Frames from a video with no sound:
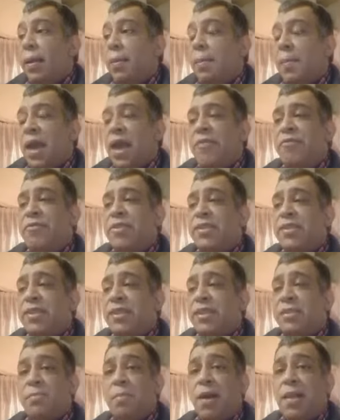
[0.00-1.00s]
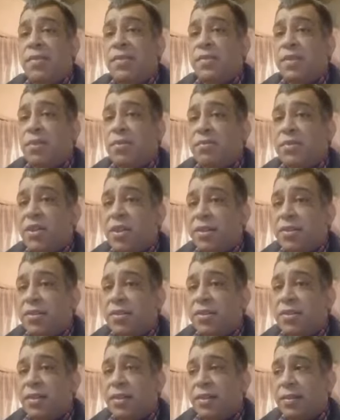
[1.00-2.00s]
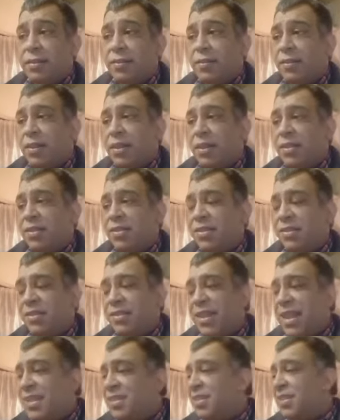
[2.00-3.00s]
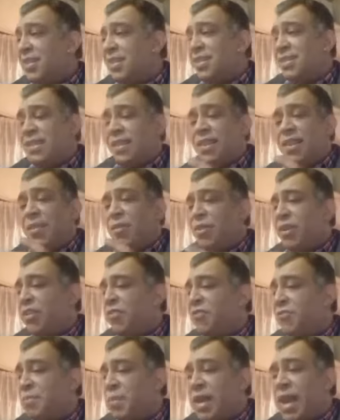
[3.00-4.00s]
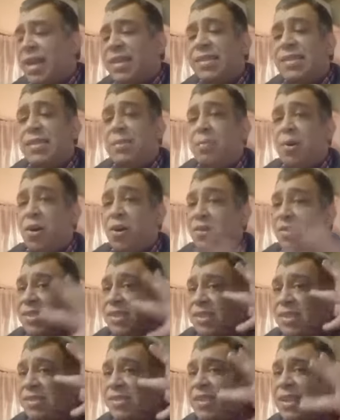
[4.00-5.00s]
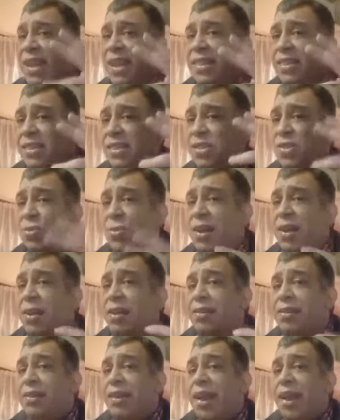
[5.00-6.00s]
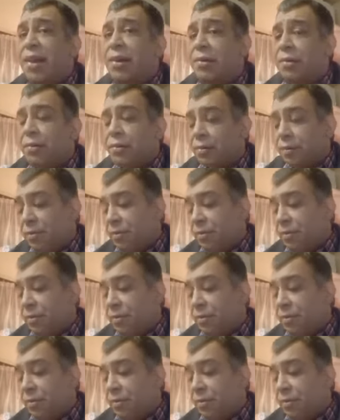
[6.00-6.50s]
Every 6 months I was going to the dentist, and they were giving me antibiotics to get the swelling down.